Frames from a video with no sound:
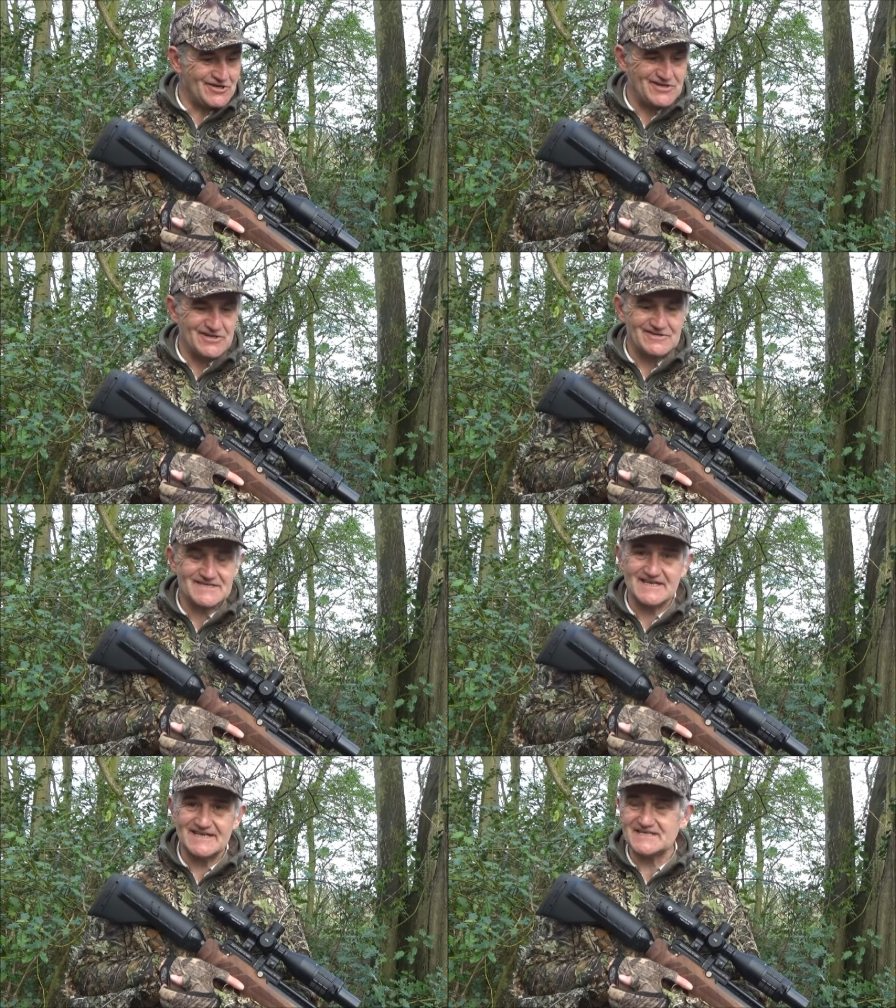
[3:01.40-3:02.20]
good
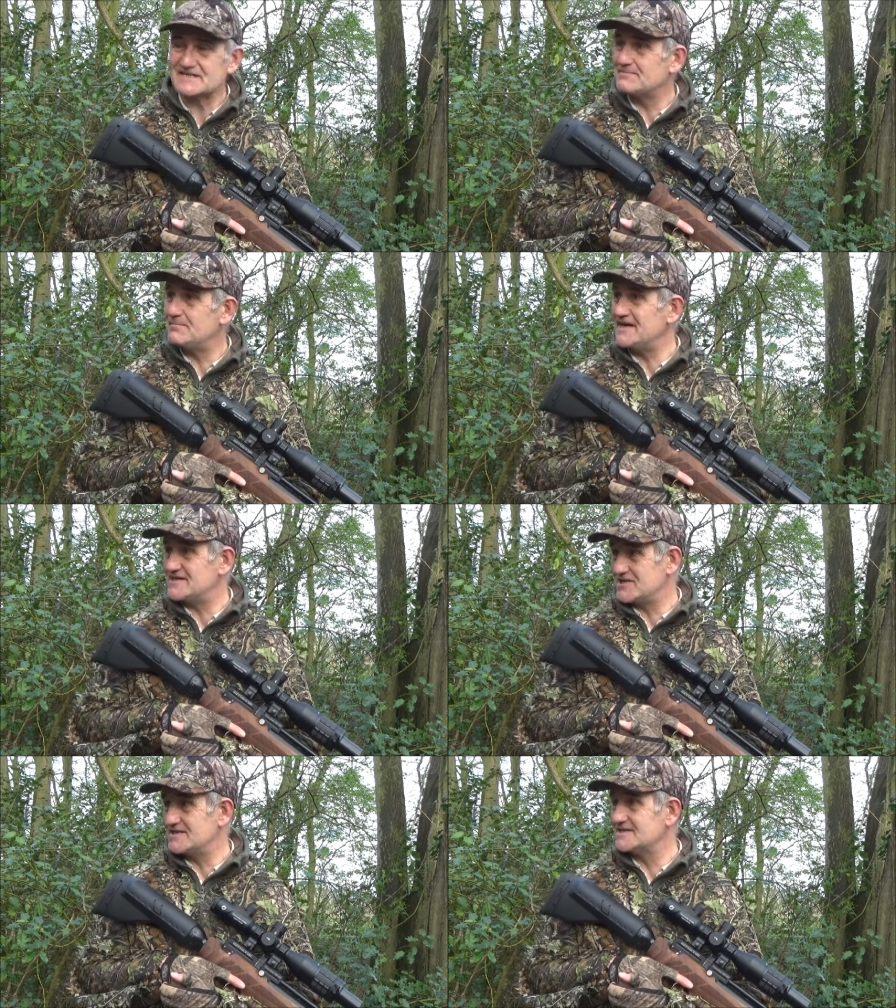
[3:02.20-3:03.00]
news is the
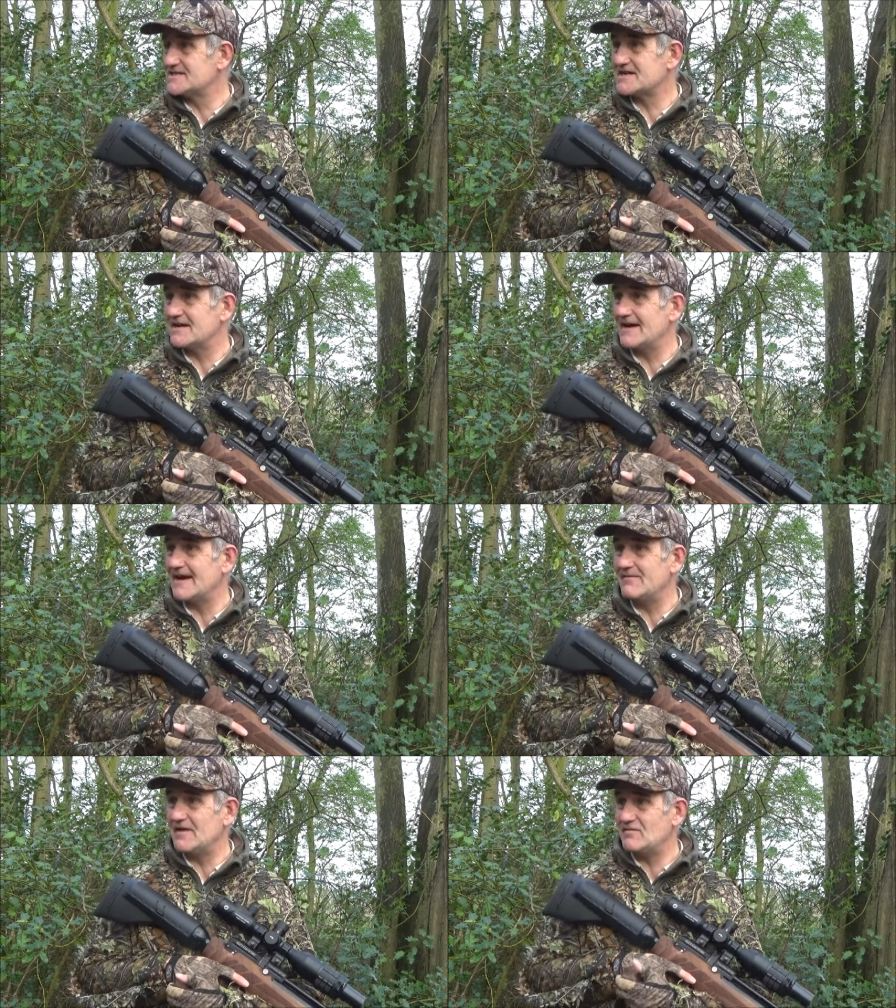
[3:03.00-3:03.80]
pigeons,
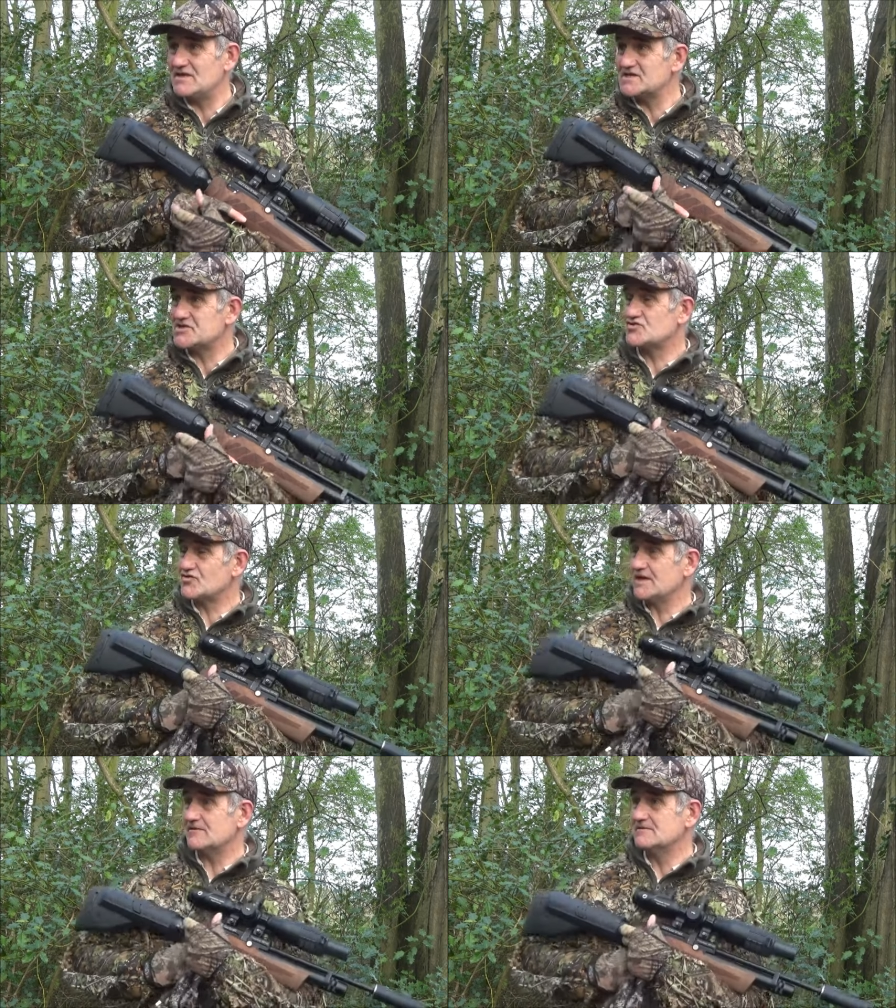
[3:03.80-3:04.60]
uh, they've just
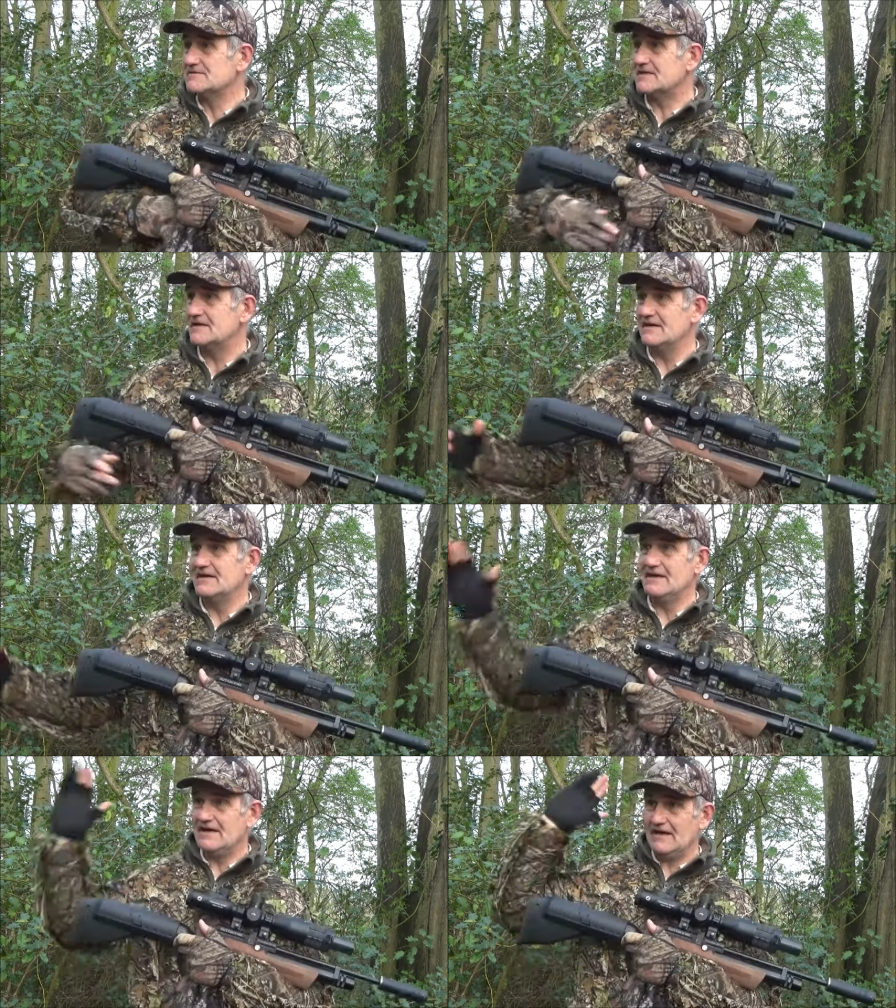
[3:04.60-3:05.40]
drilled
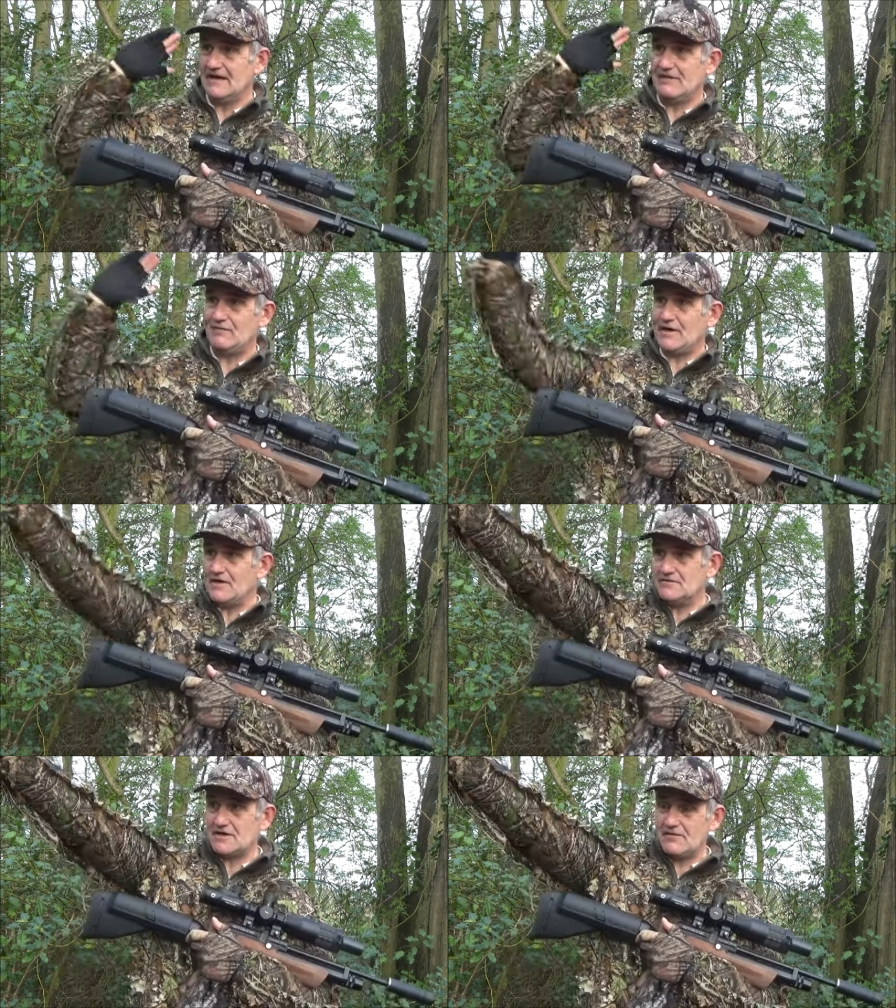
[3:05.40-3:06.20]
a
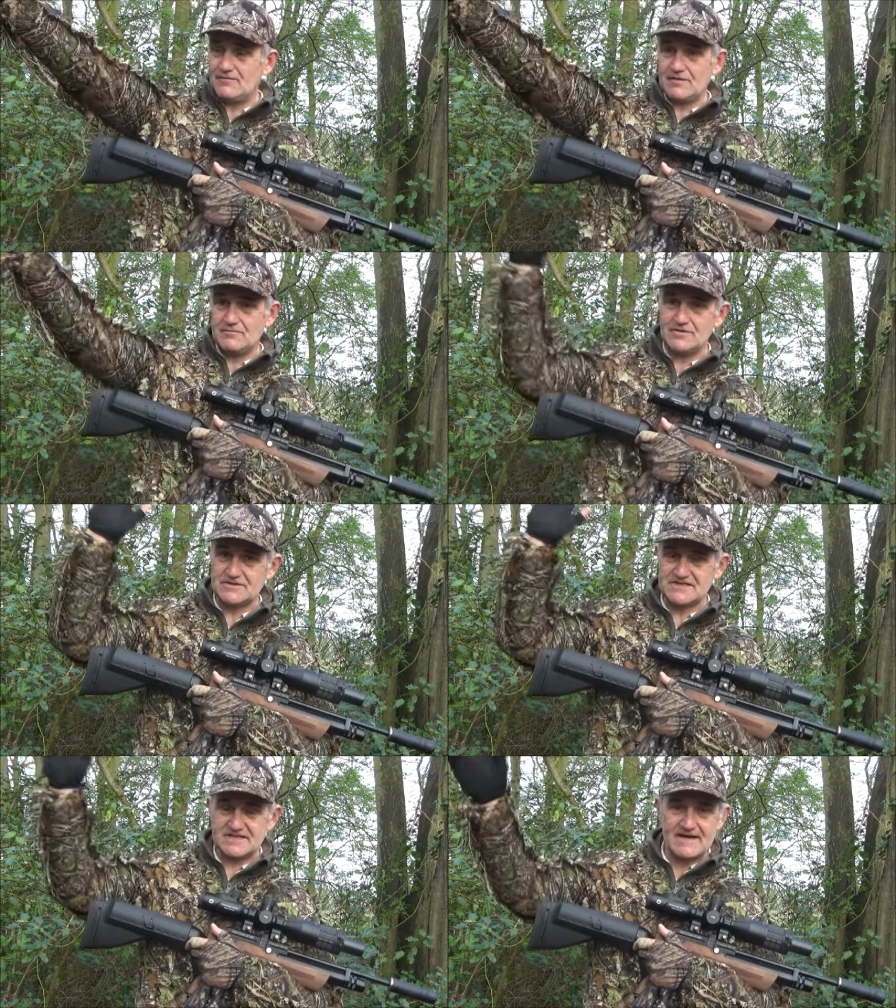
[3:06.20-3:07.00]
field over the
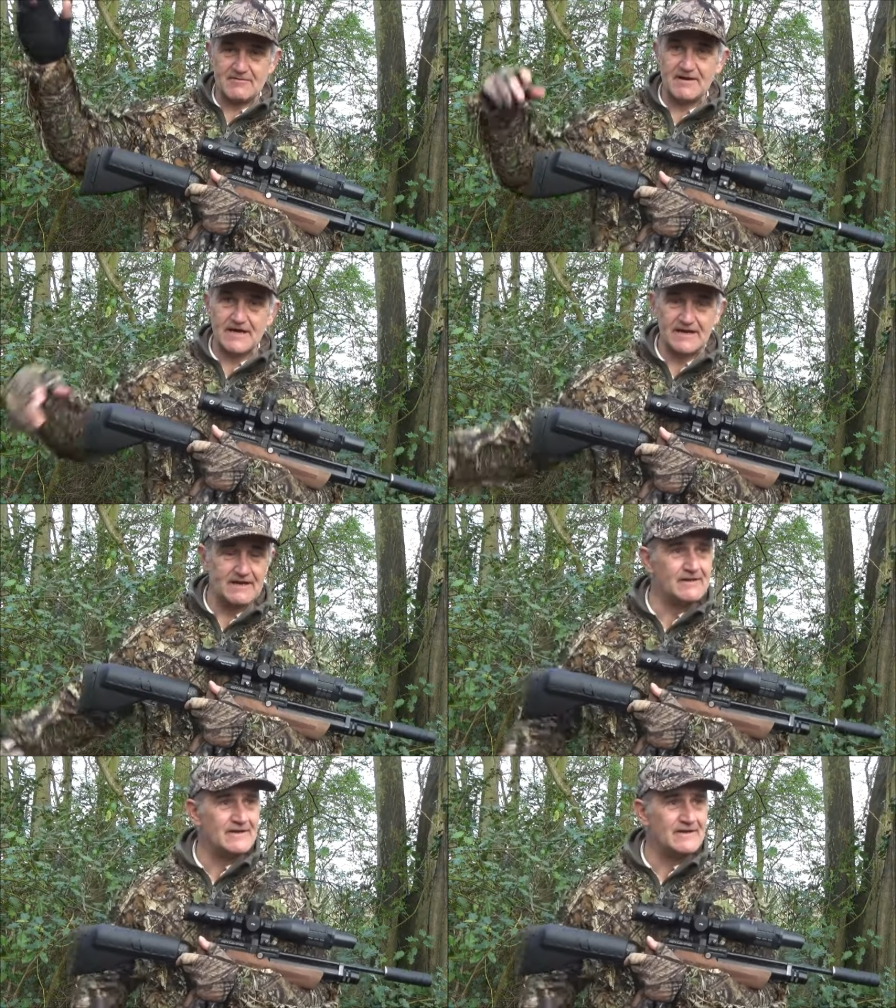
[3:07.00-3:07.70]
woods that way.